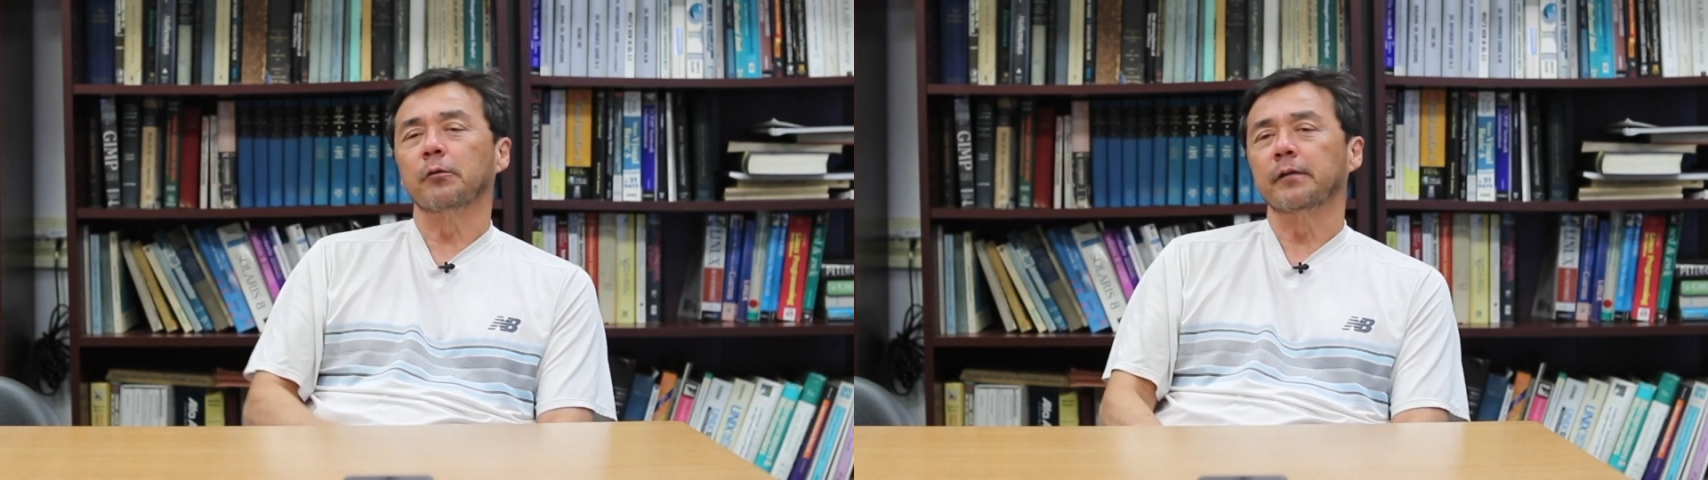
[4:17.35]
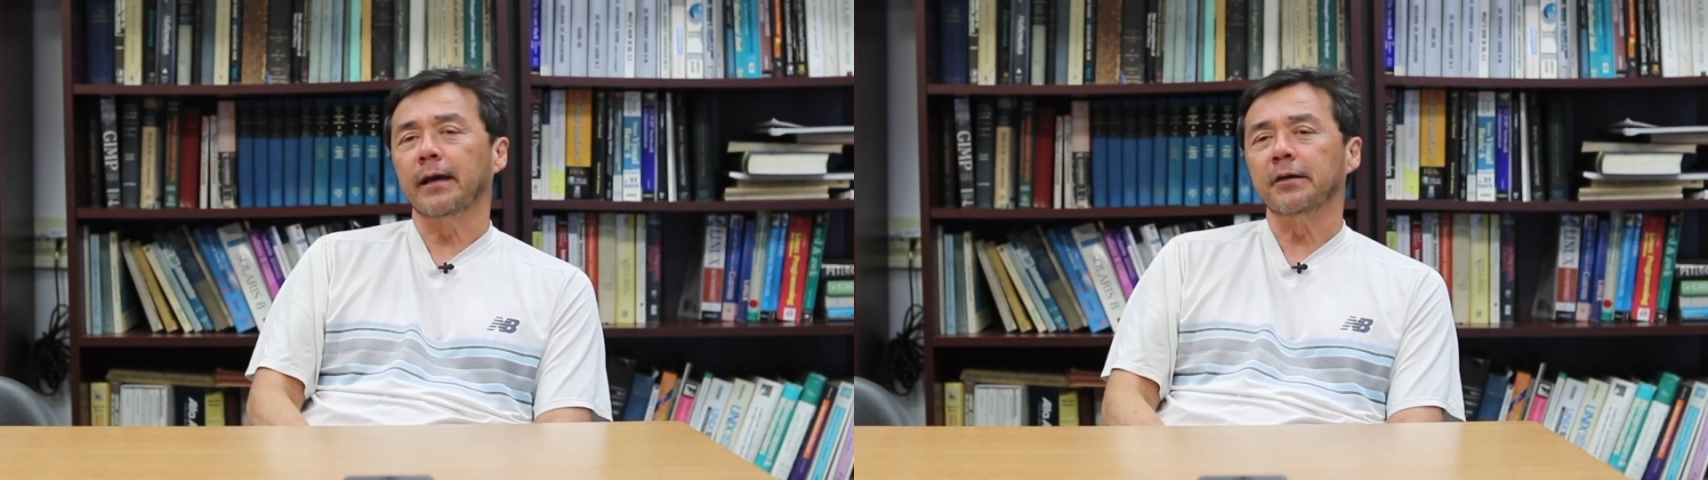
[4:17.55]

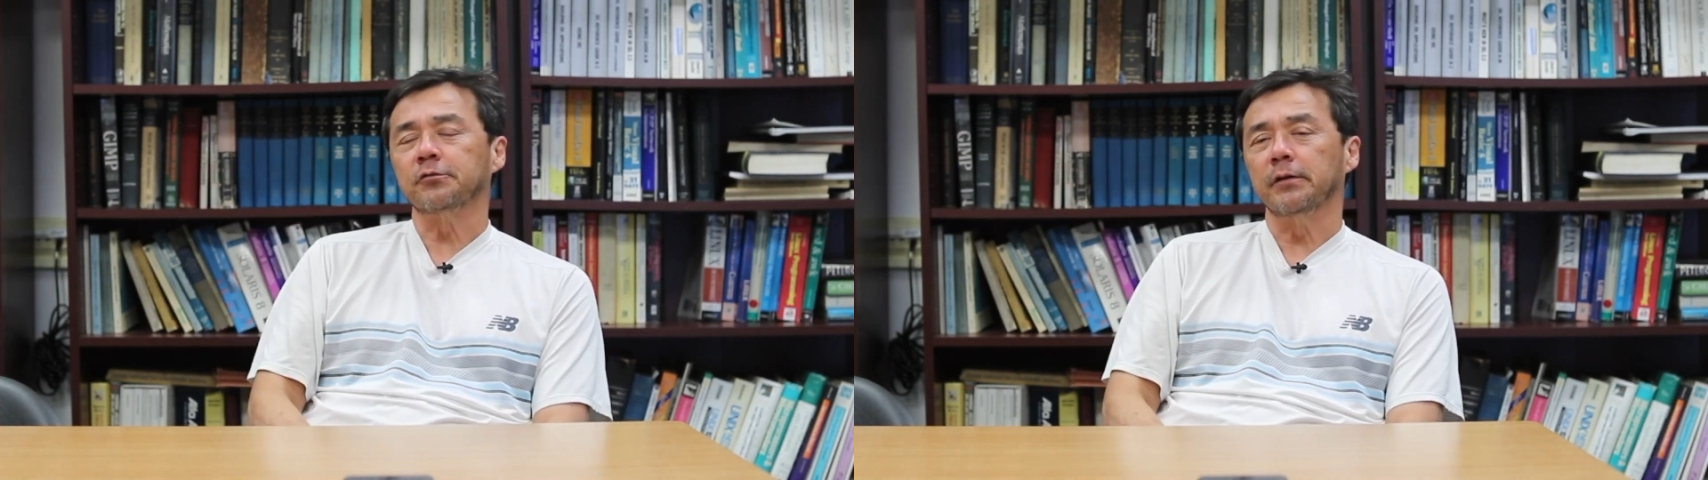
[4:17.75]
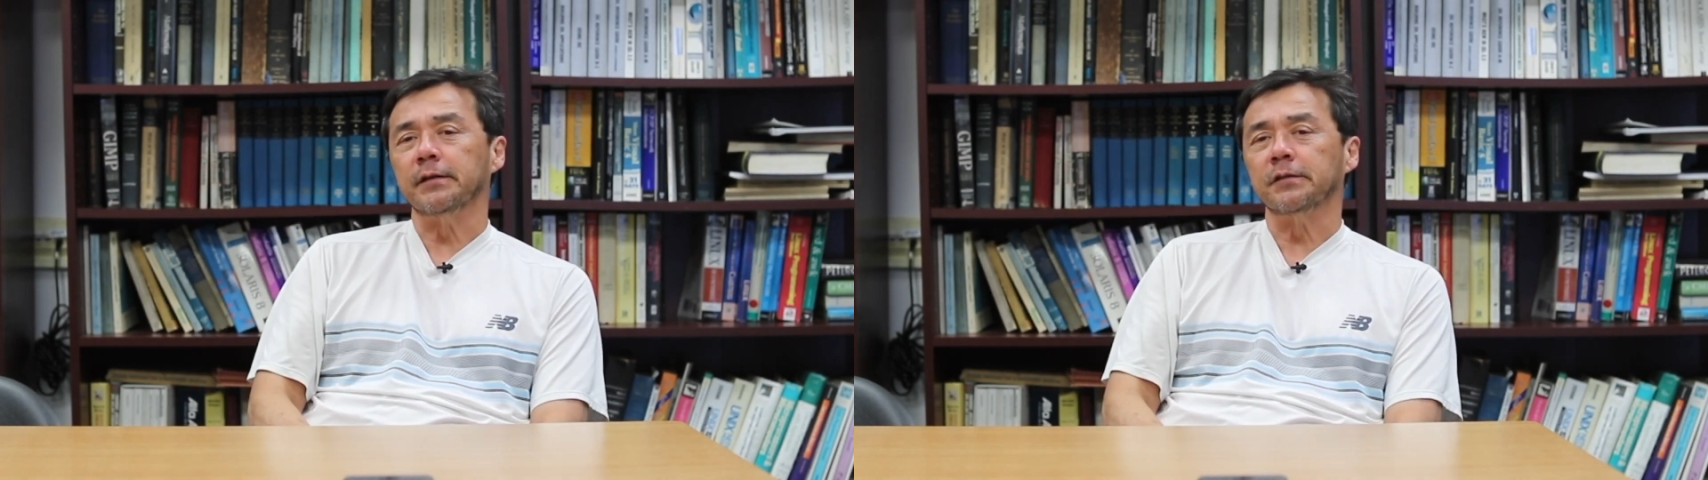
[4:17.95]
where the
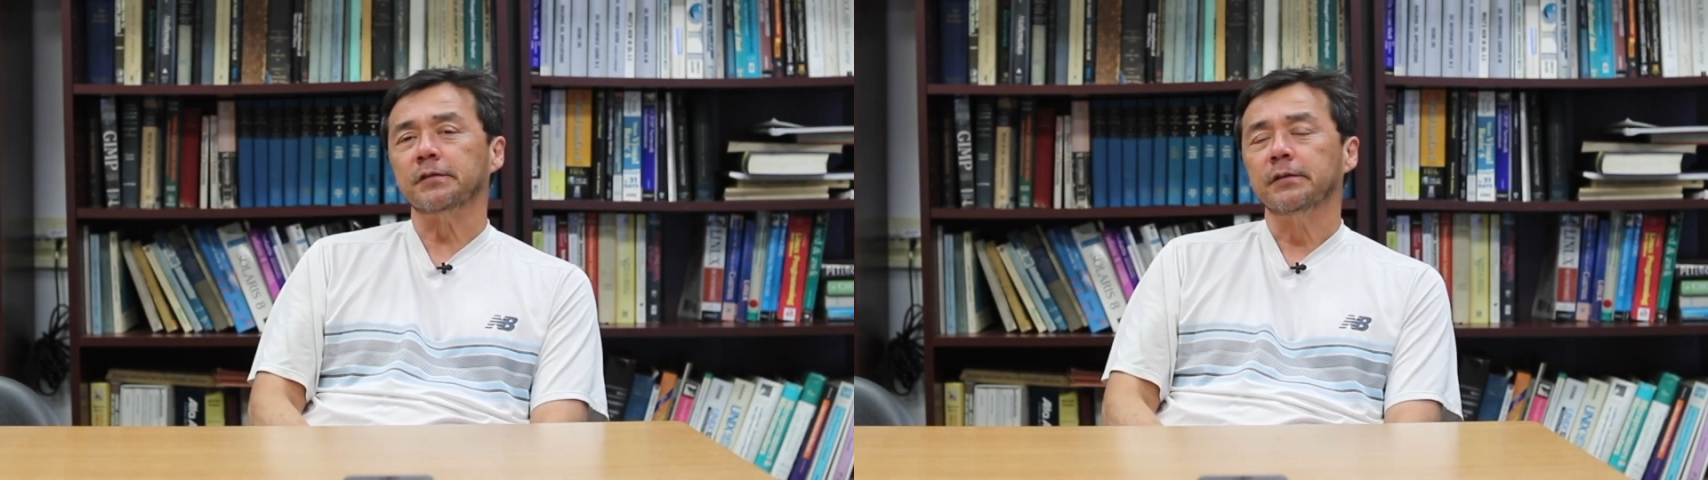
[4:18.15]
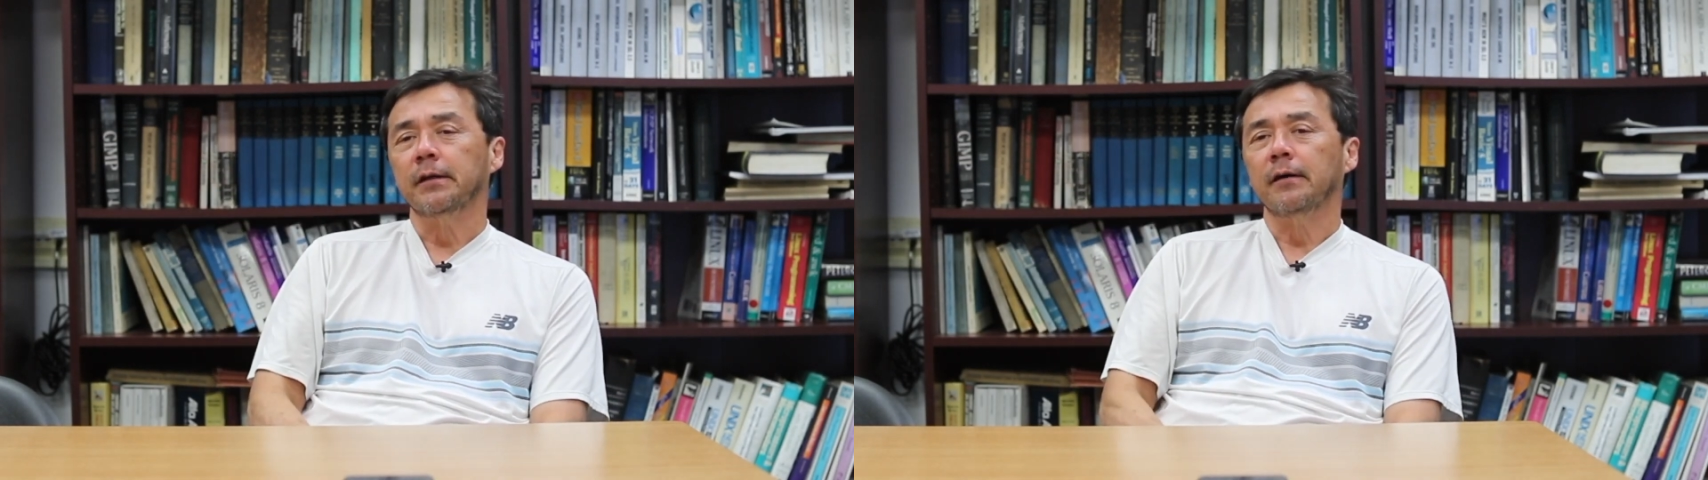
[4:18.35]
asteroid is